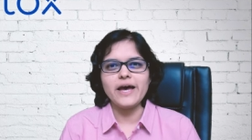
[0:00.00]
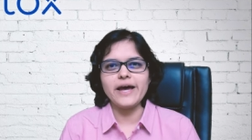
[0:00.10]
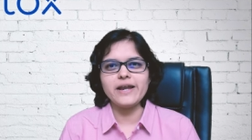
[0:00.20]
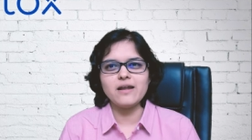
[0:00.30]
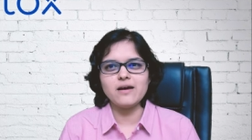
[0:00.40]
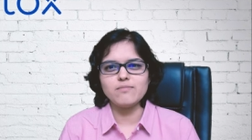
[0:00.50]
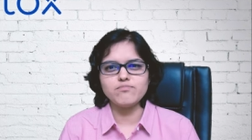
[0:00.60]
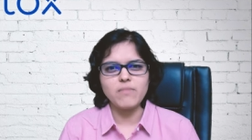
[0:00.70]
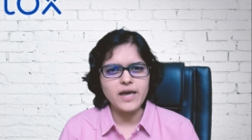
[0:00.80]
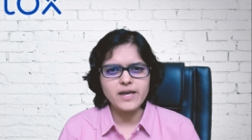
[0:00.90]
and uh,
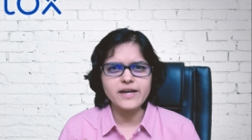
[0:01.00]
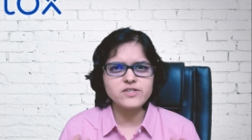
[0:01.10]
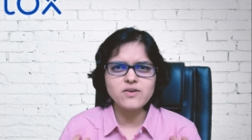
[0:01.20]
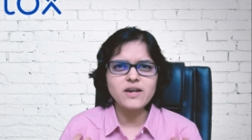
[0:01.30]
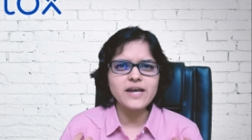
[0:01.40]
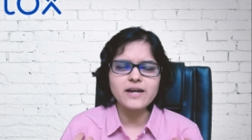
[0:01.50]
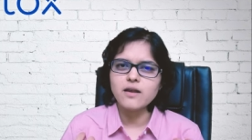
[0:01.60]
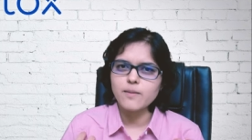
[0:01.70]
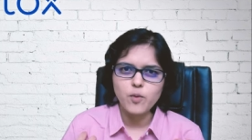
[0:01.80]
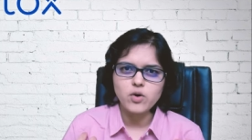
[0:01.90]
I, I generally get a
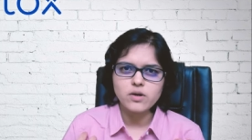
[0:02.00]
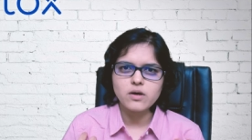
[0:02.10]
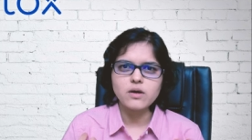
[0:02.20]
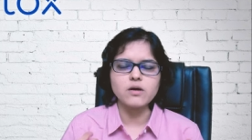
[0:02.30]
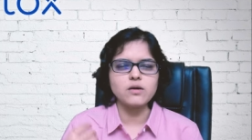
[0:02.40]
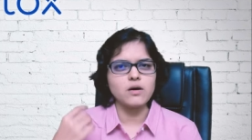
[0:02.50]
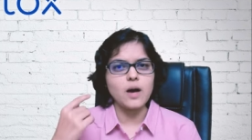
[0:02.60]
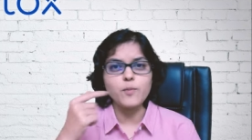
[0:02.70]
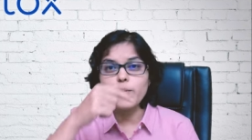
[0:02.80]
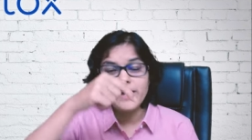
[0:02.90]
report. Uh,
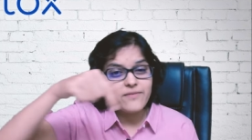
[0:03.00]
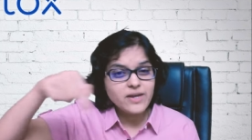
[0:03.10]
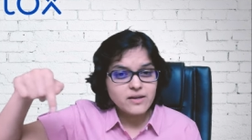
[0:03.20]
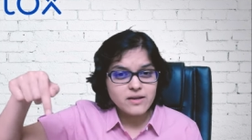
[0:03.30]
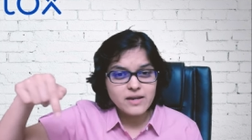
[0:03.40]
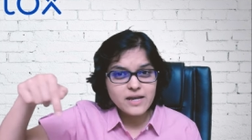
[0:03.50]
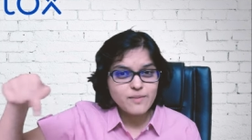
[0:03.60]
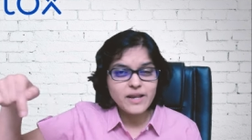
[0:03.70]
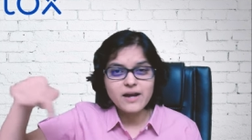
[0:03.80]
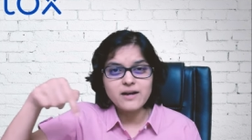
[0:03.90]
aapko by the way link
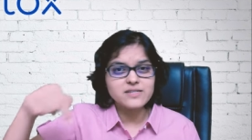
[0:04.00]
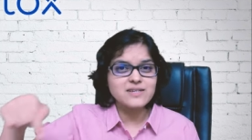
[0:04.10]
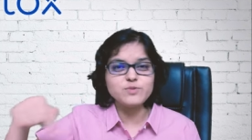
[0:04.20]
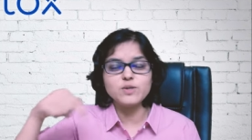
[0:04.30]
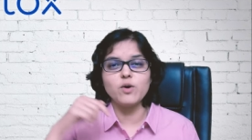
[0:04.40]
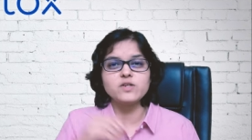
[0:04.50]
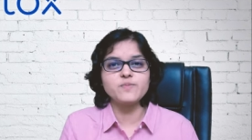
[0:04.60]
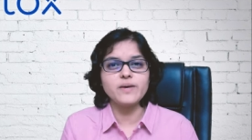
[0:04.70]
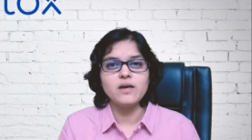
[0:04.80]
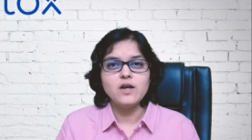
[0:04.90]
milega description box
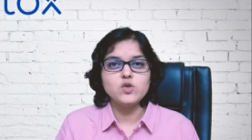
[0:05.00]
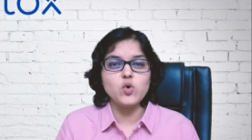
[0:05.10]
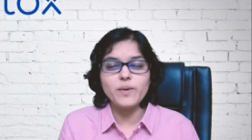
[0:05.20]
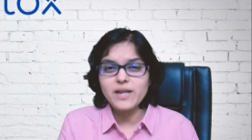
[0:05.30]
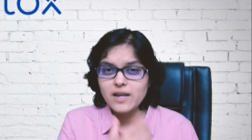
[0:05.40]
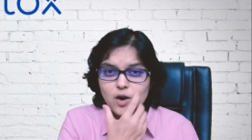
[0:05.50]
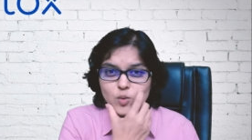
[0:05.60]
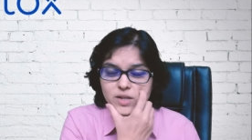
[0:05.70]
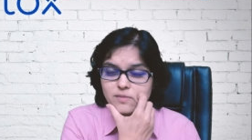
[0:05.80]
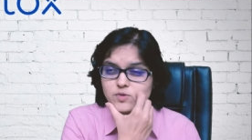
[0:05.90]
mein to open an
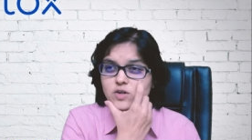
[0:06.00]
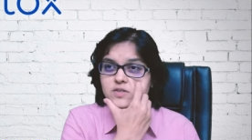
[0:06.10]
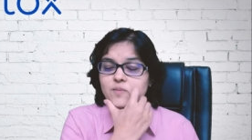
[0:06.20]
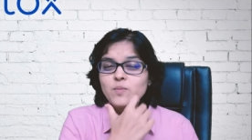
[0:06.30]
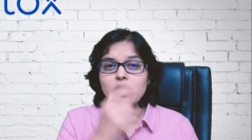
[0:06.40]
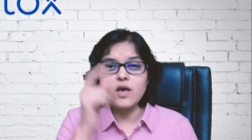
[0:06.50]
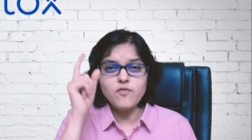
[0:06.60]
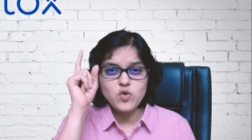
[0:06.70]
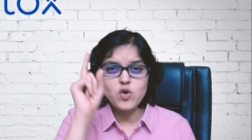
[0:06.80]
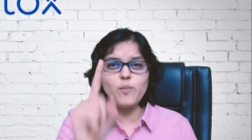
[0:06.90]
account with Upstox.
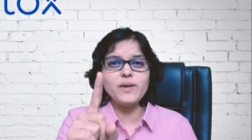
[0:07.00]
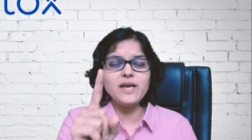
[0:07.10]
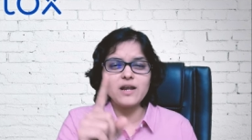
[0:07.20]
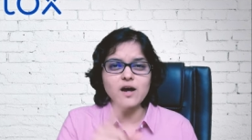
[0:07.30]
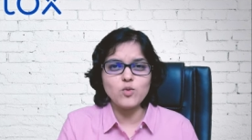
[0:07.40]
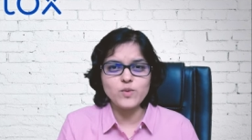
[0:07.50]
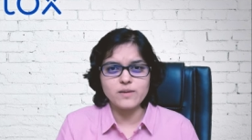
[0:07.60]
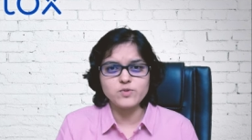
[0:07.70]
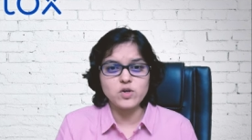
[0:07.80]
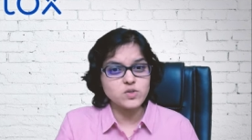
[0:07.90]
If you are opening an account with
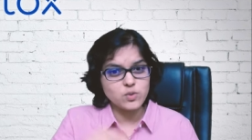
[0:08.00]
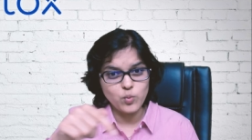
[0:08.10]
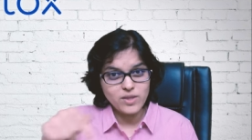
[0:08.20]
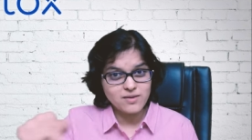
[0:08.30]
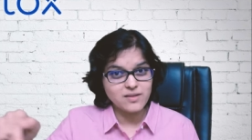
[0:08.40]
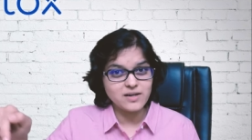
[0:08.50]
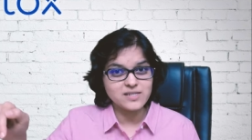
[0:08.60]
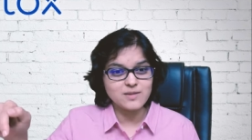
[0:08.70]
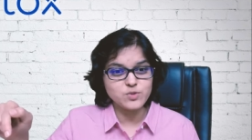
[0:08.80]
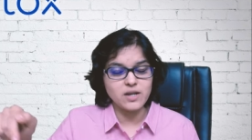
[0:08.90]
Upstox with the
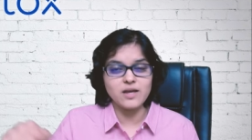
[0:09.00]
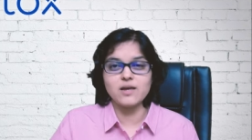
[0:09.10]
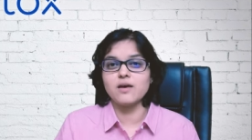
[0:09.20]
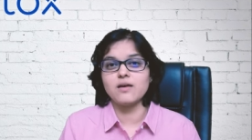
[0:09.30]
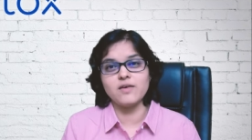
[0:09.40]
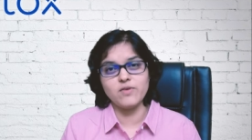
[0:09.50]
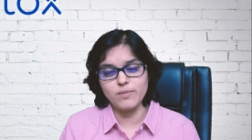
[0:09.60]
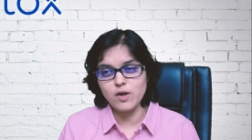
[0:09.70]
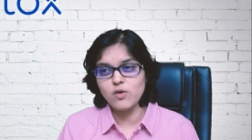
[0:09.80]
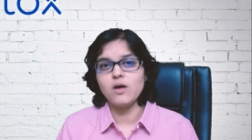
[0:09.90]
description link
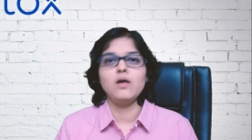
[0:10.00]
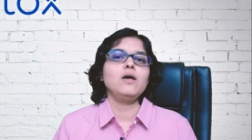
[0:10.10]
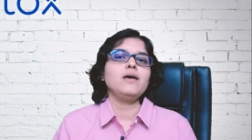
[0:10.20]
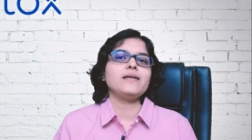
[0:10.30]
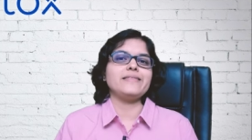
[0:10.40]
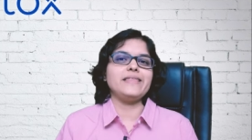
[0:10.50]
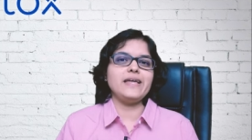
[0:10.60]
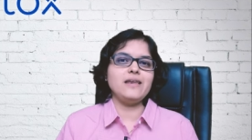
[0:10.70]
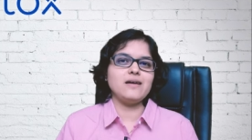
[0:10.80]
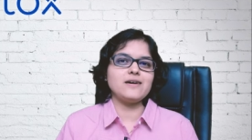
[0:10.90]
given below,
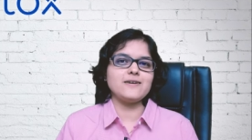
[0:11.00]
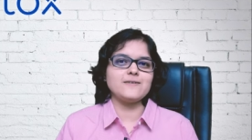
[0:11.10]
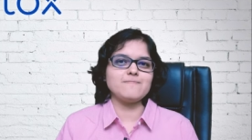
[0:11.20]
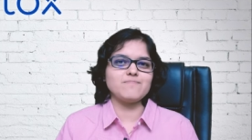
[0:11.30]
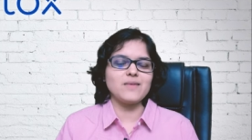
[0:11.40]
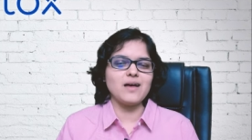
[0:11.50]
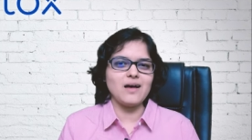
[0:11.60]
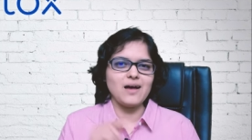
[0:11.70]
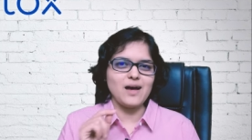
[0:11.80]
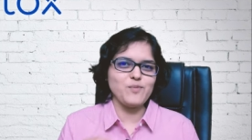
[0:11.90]
then uh,
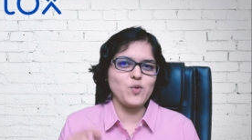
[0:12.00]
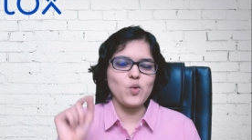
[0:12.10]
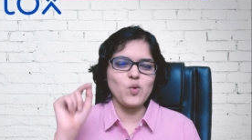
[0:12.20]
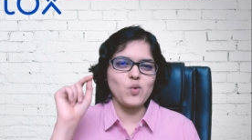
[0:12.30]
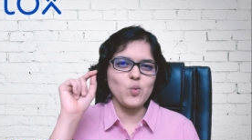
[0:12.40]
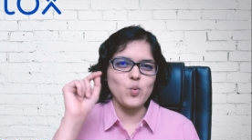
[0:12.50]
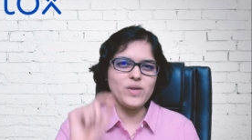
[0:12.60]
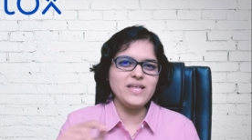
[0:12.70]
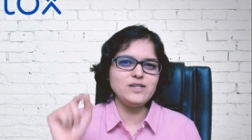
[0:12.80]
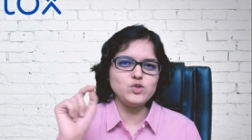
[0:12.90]
aapko
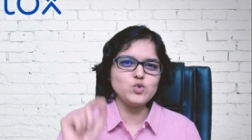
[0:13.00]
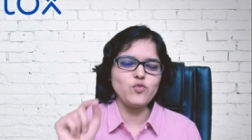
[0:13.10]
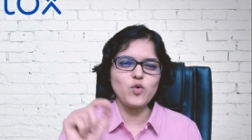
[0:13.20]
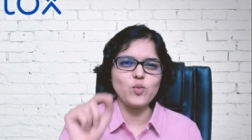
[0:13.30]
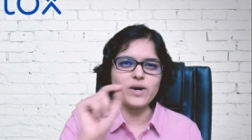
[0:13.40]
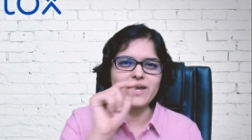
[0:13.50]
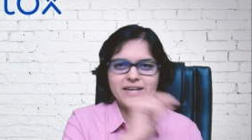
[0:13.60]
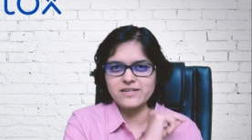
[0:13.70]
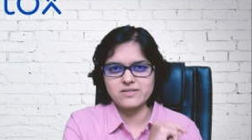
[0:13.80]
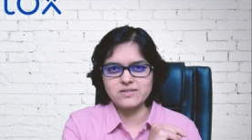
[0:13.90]
within two to four working
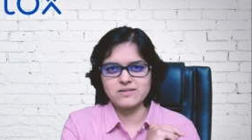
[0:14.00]
days